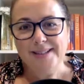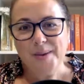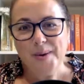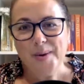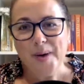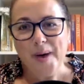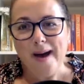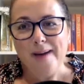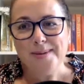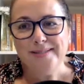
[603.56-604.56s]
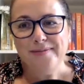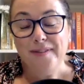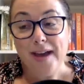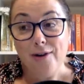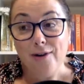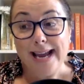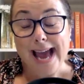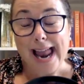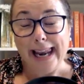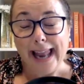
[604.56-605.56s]
so I was very
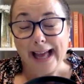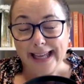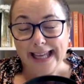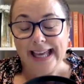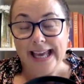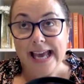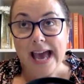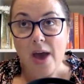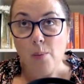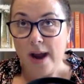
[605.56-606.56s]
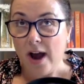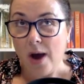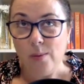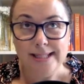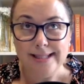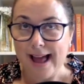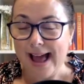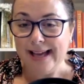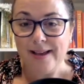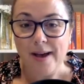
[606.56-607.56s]
lucky when I was
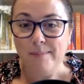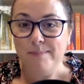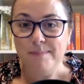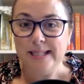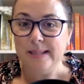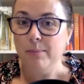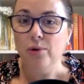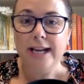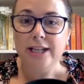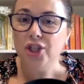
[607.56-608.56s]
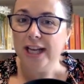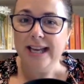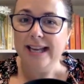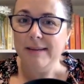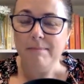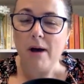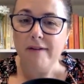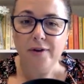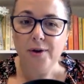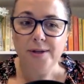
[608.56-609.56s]
like a spring chicken in my
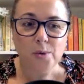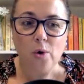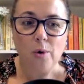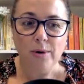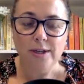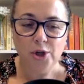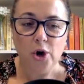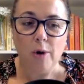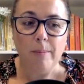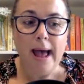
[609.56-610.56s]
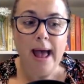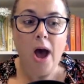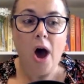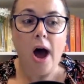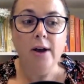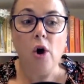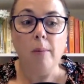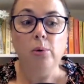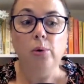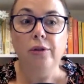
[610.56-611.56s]
first corporate job. I
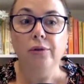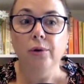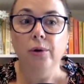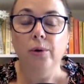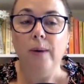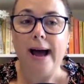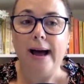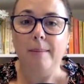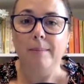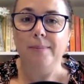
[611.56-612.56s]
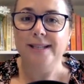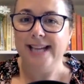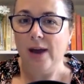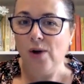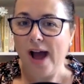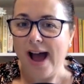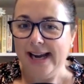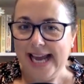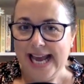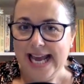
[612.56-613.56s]
got put through the Dale
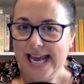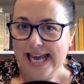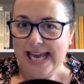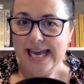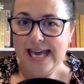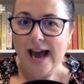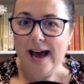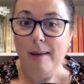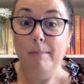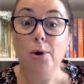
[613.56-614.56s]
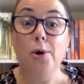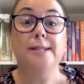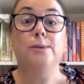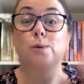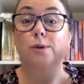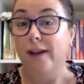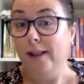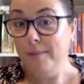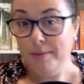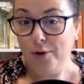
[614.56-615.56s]
Carnegie personal
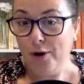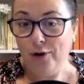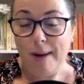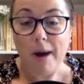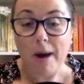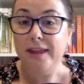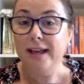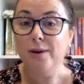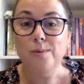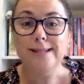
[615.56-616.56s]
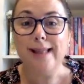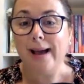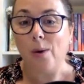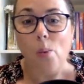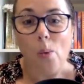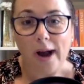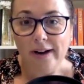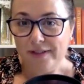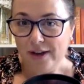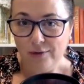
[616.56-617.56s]
development program. I think it was like one
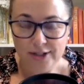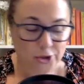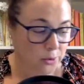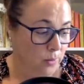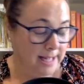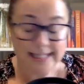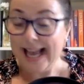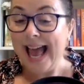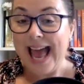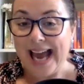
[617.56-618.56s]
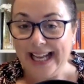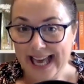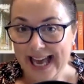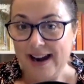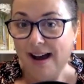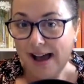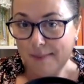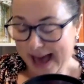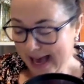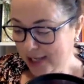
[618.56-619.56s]
of the original ones. And again, I
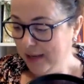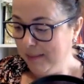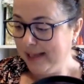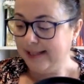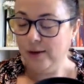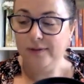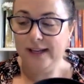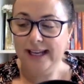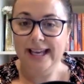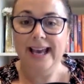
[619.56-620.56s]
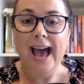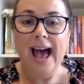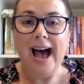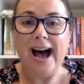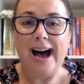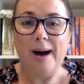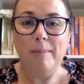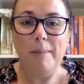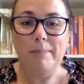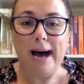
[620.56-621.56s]
am aging myself here.
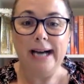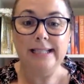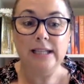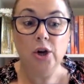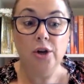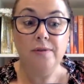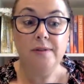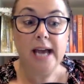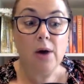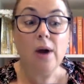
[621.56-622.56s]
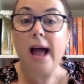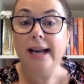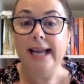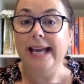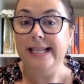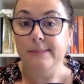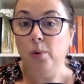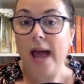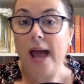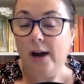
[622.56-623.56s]
But, you know, Dale Carnegie's
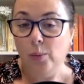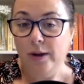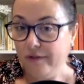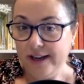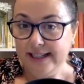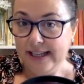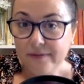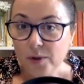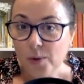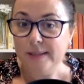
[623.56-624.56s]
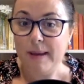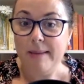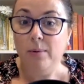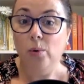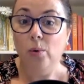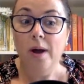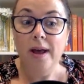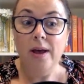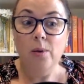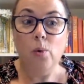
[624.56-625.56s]
book, How to Win Friends and Influence People,
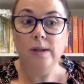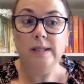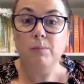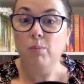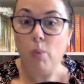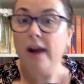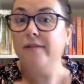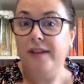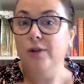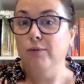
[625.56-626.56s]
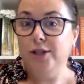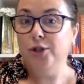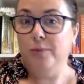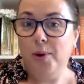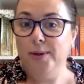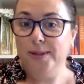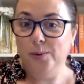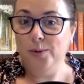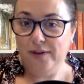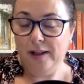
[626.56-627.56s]
was one of the original
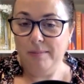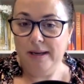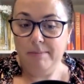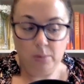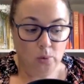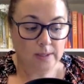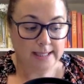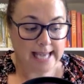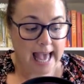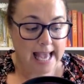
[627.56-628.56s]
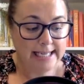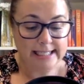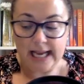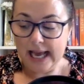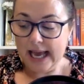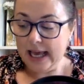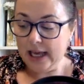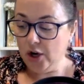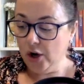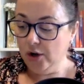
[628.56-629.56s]
personal development books. And
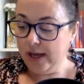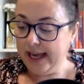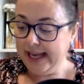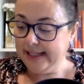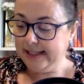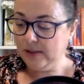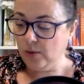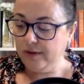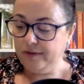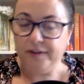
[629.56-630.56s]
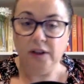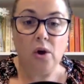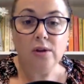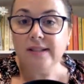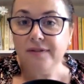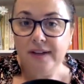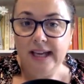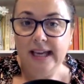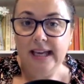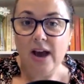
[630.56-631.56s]
you know, his sort of
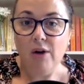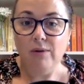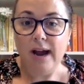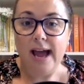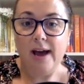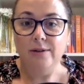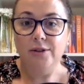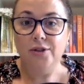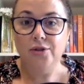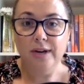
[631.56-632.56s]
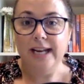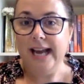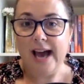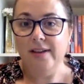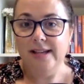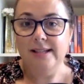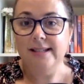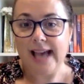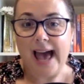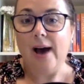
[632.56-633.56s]
philosophy around treating
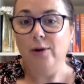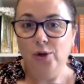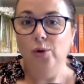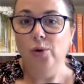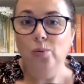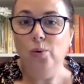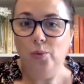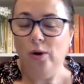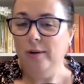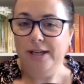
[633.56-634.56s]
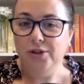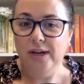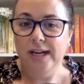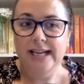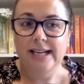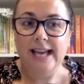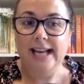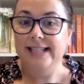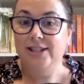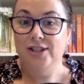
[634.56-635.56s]
others how you would want to be treated,
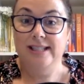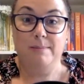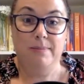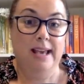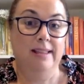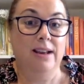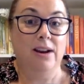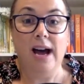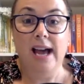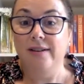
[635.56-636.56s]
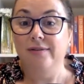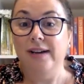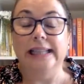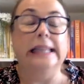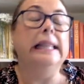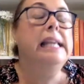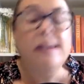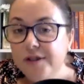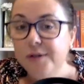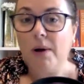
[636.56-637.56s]
that is just something that I have
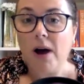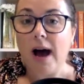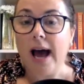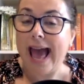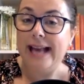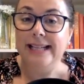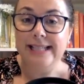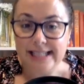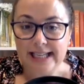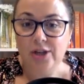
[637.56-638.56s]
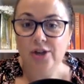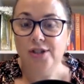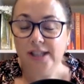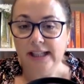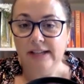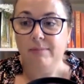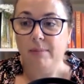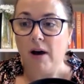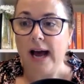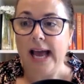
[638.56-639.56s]
lived by and continue to live
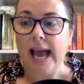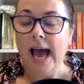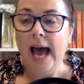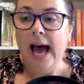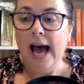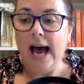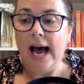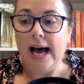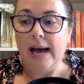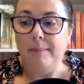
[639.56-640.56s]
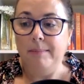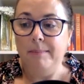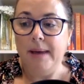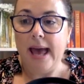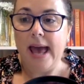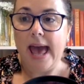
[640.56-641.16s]
by. And